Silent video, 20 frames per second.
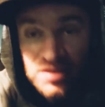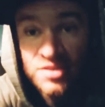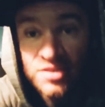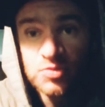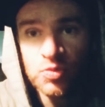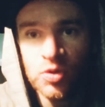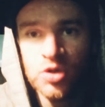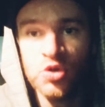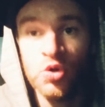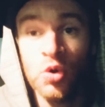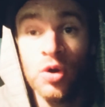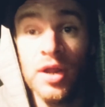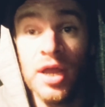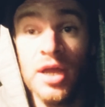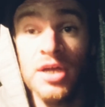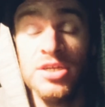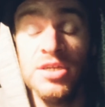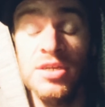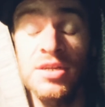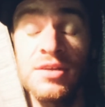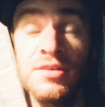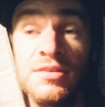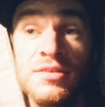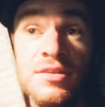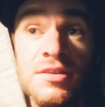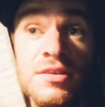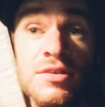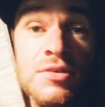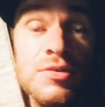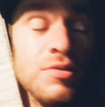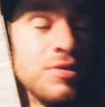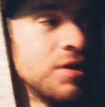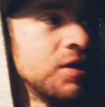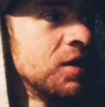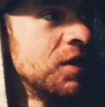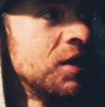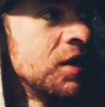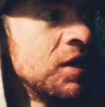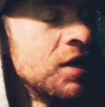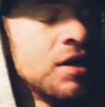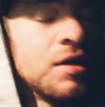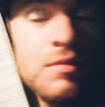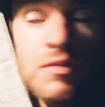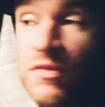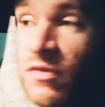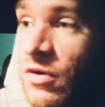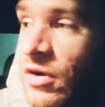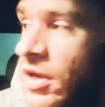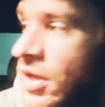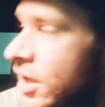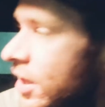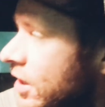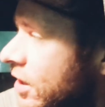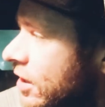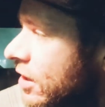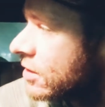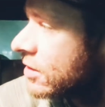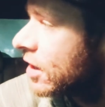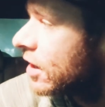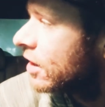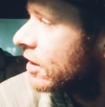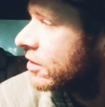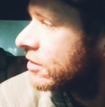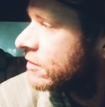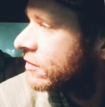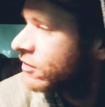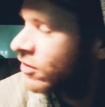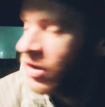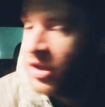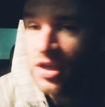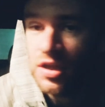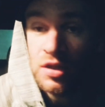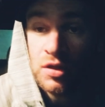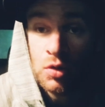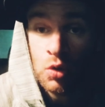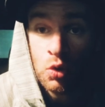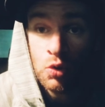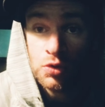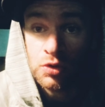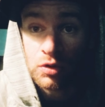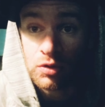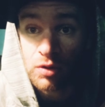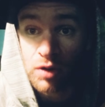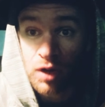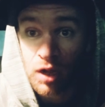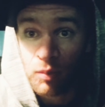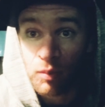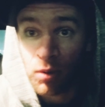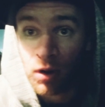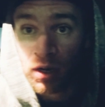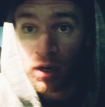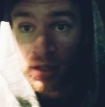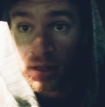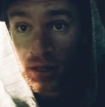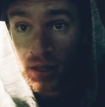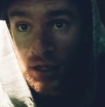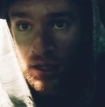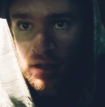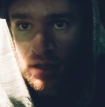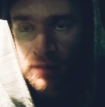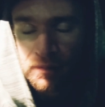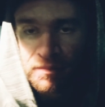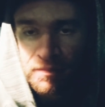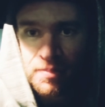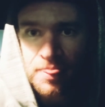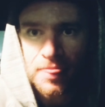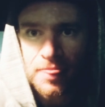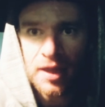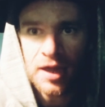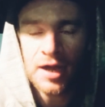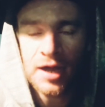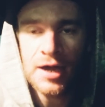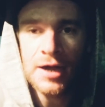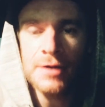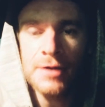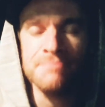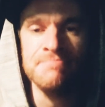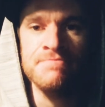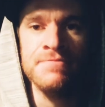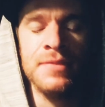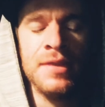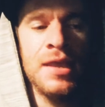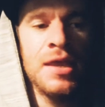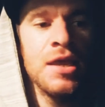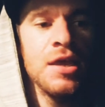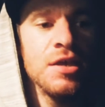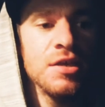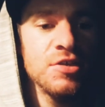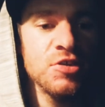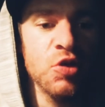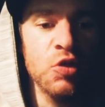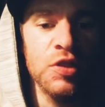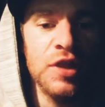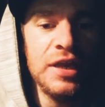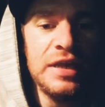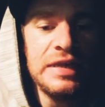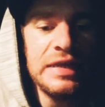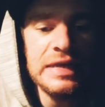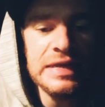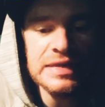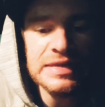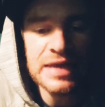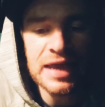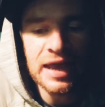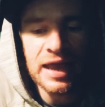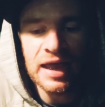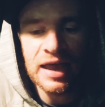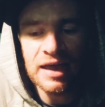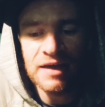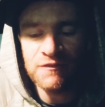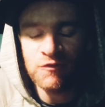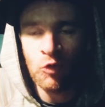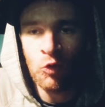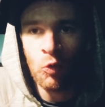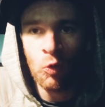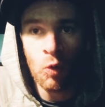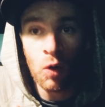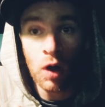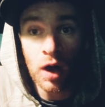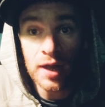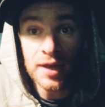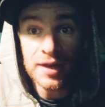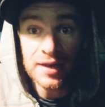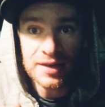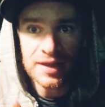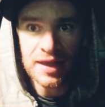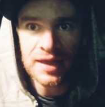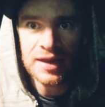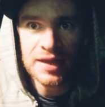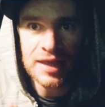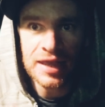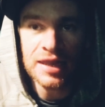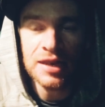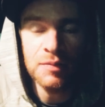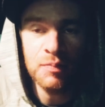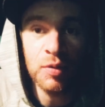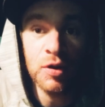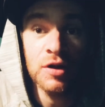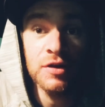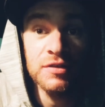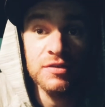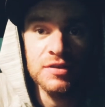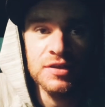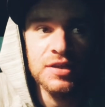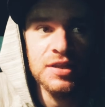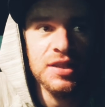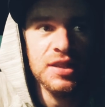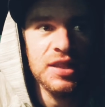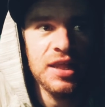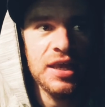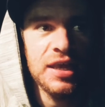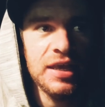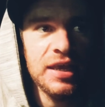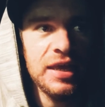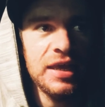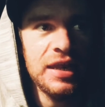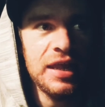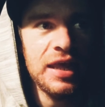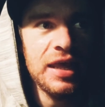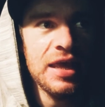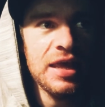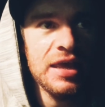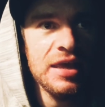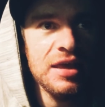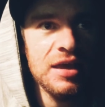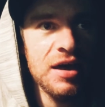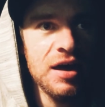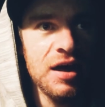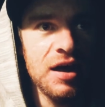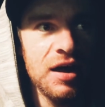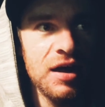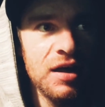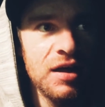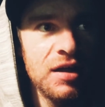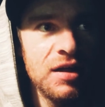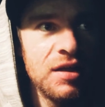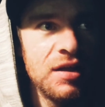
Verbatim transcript: this is what DoorDash needs to do before I get kicked out of this freaking Golden Corral parking lot. Um, so they need to have one dedicated person. They get a uh,